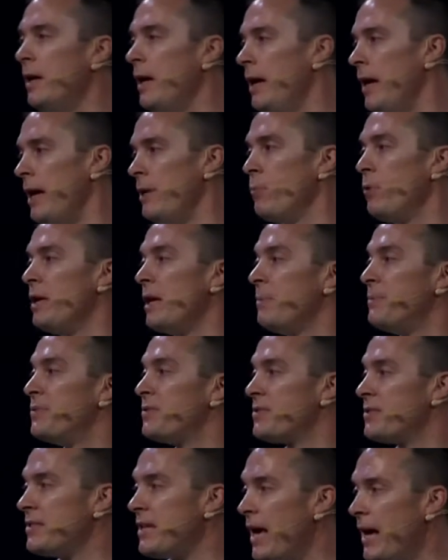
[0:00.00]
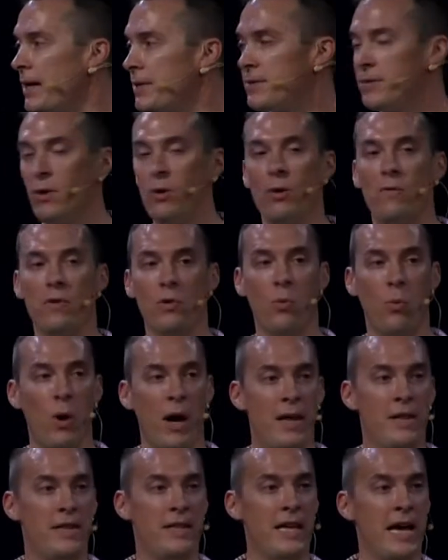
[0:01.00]
And we obsess over
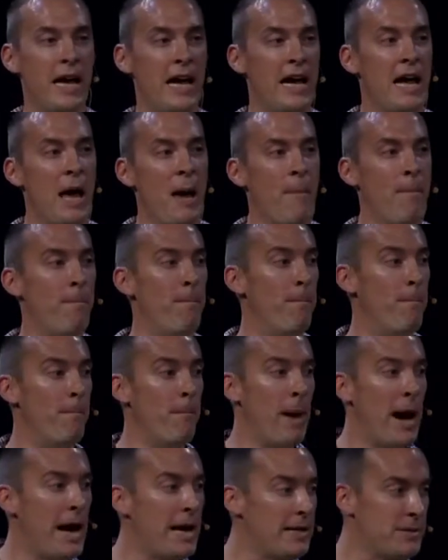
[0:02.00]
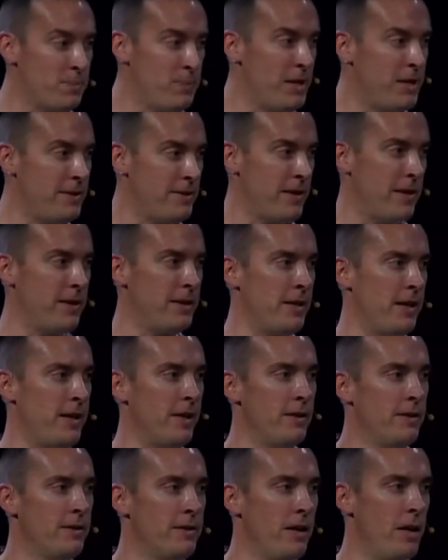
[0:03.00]
what they might be thinking
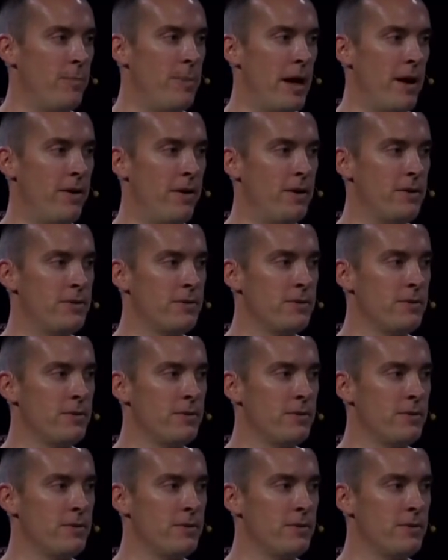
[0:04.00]
about us.